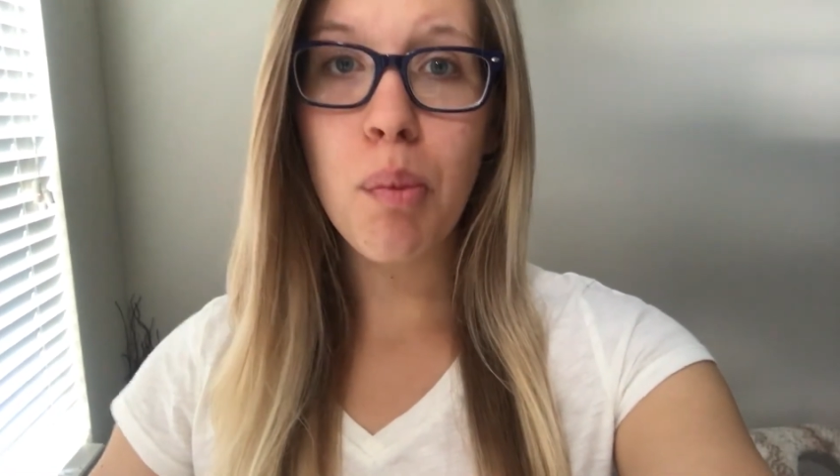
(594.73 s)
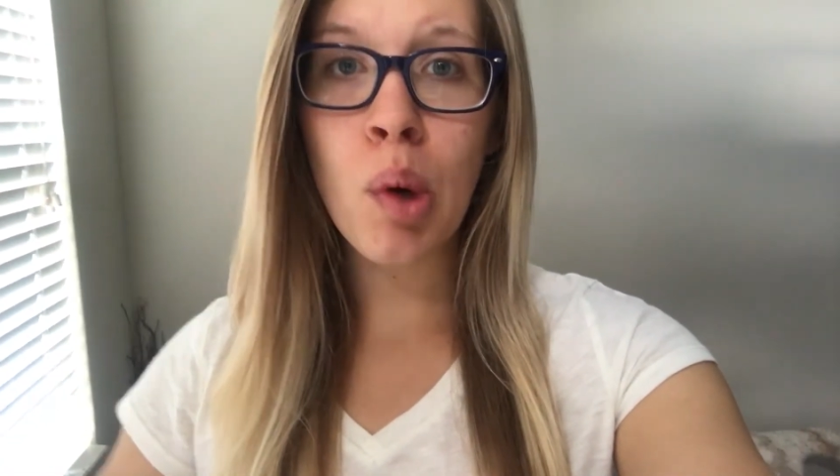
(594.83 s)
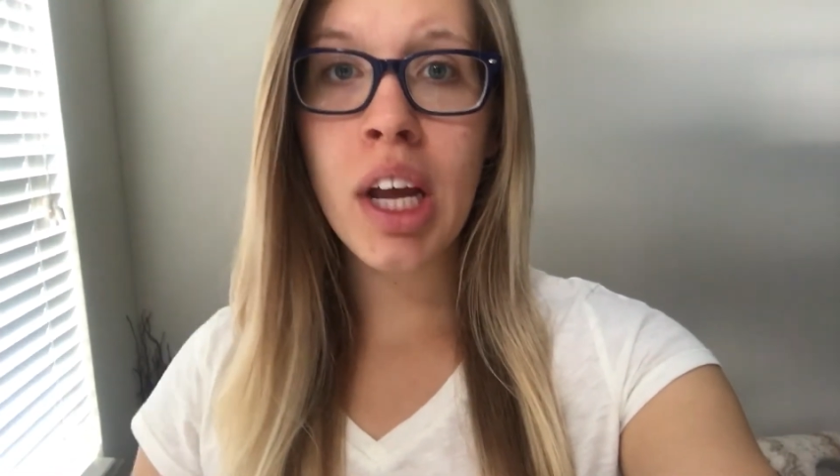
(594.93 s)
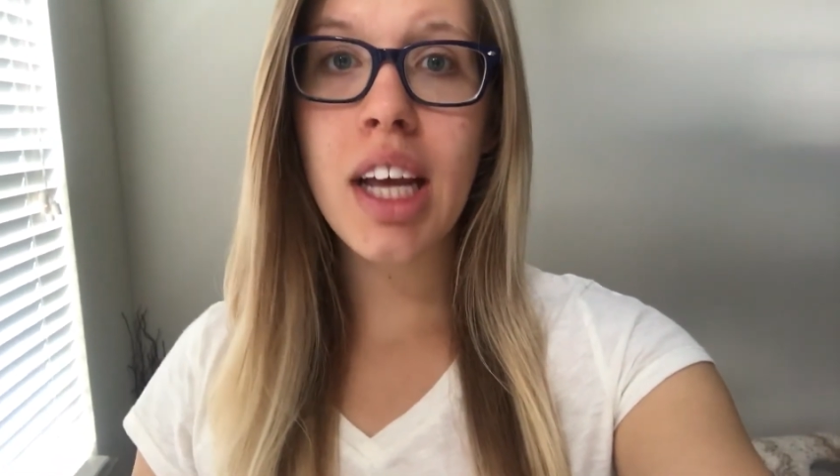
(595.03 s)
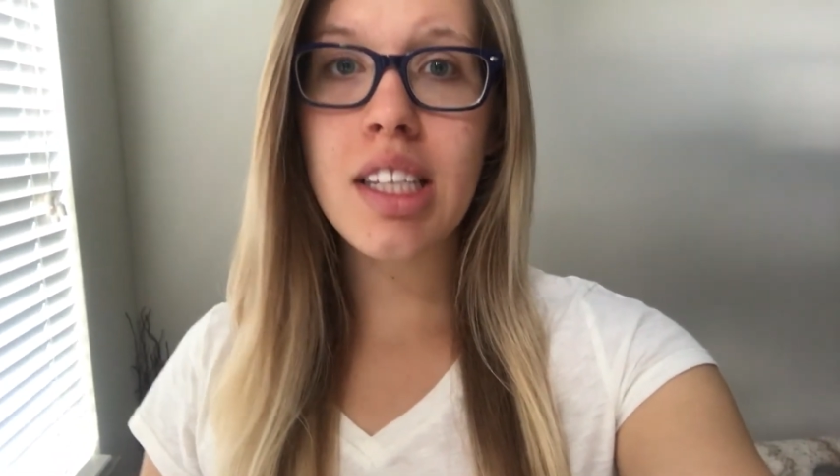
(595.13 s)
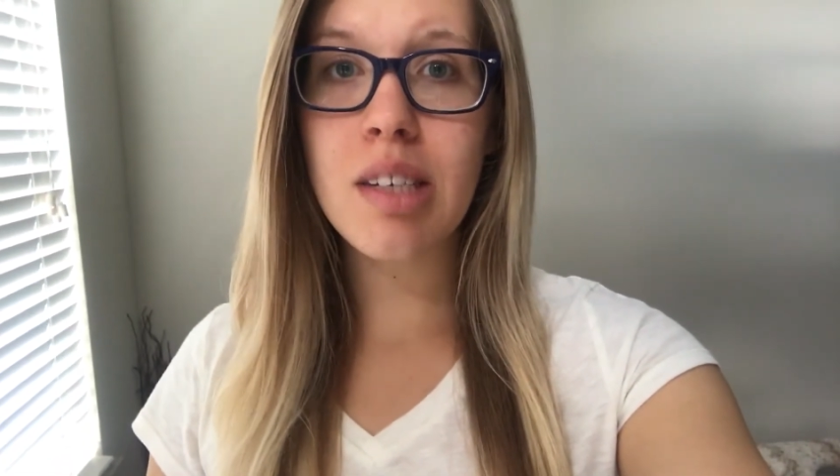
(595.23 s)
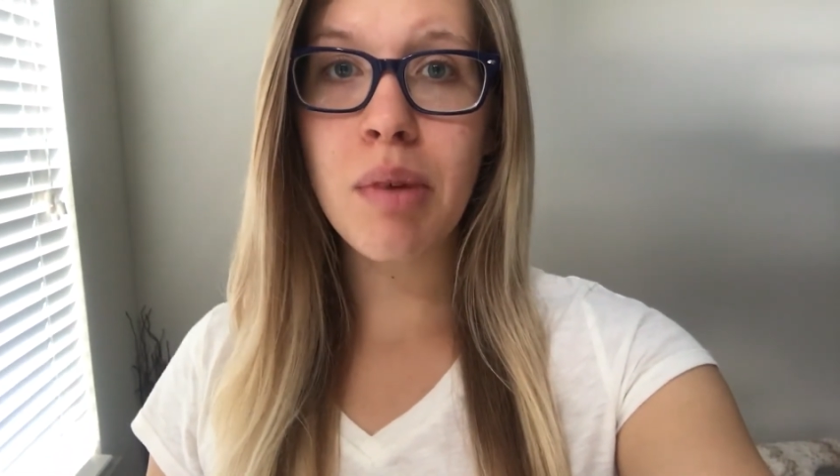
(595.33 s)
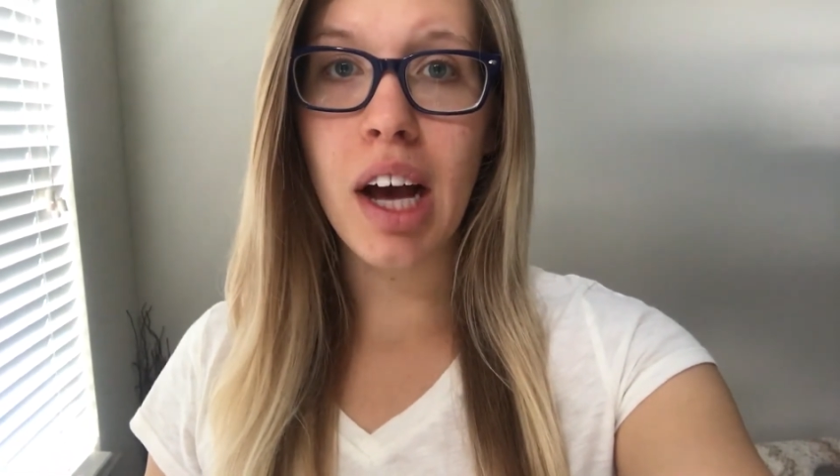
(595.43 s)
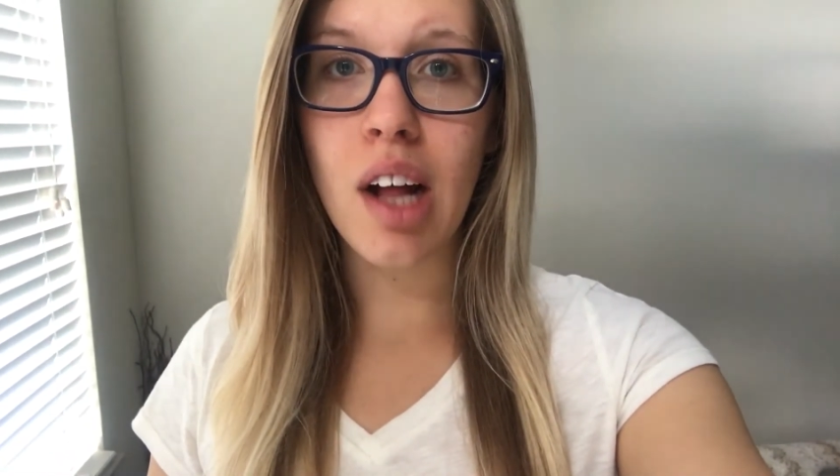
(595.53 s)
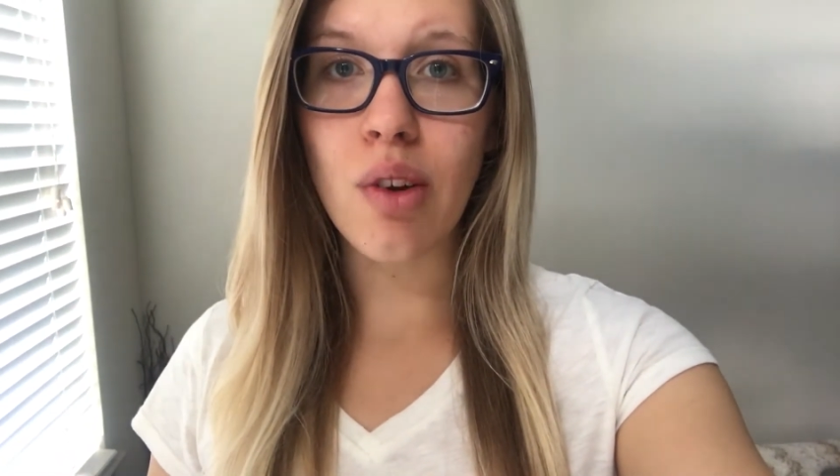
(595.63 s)
bring in
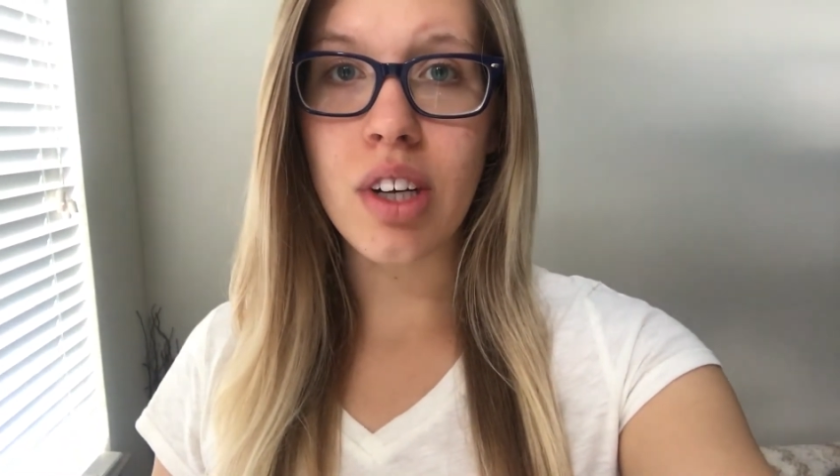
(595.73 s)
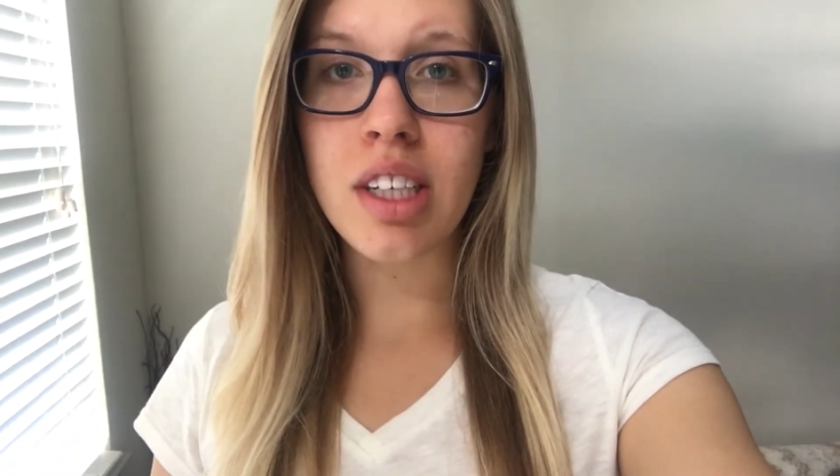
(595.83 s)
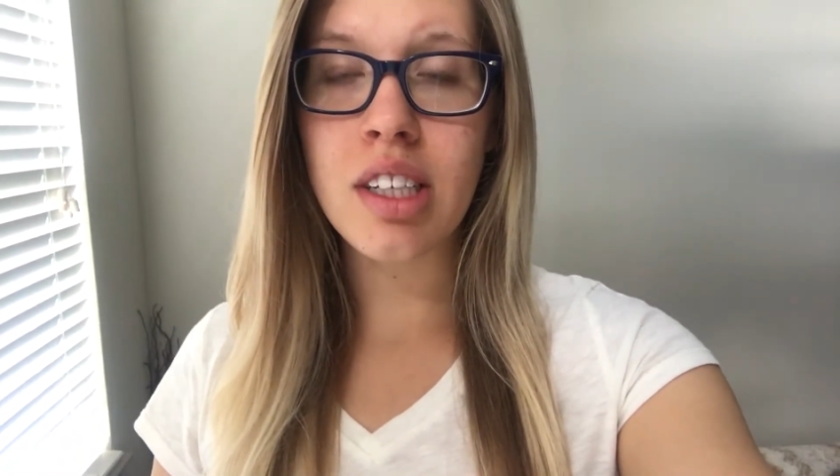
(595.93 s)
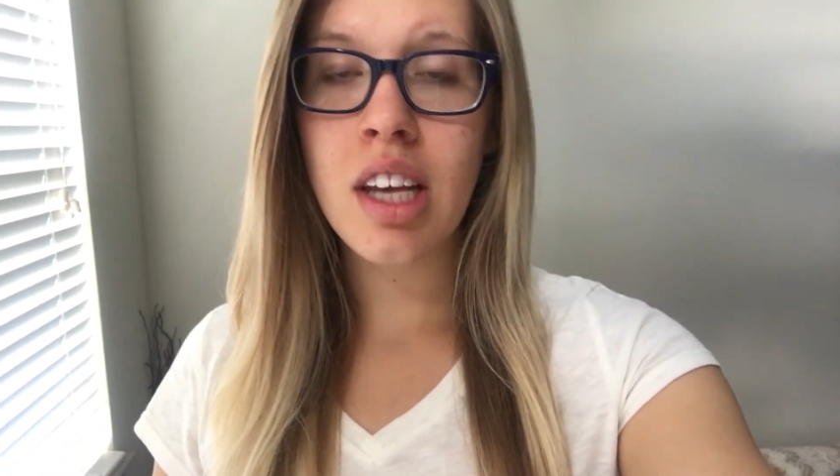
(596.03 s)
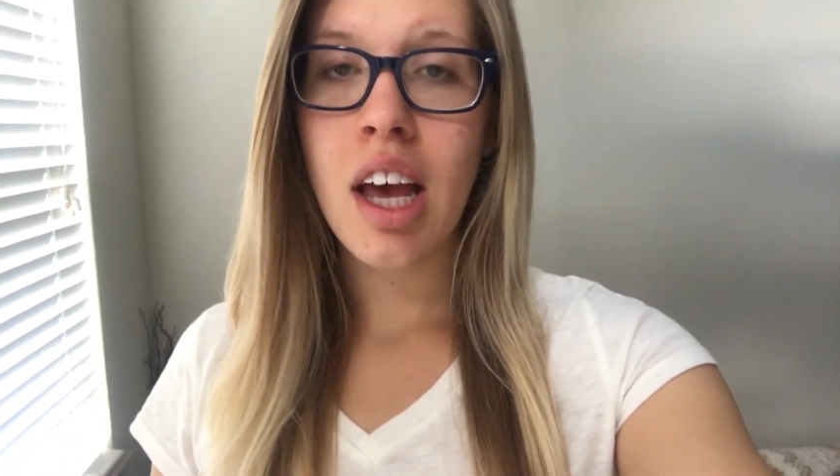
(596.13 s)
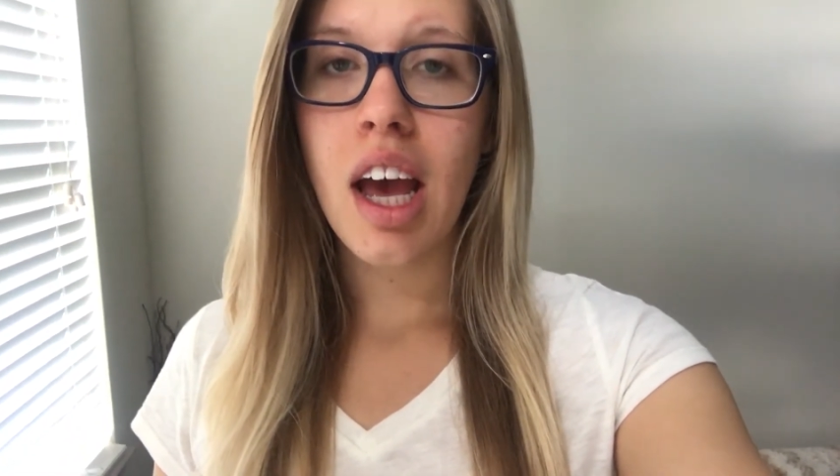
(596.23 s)
some calories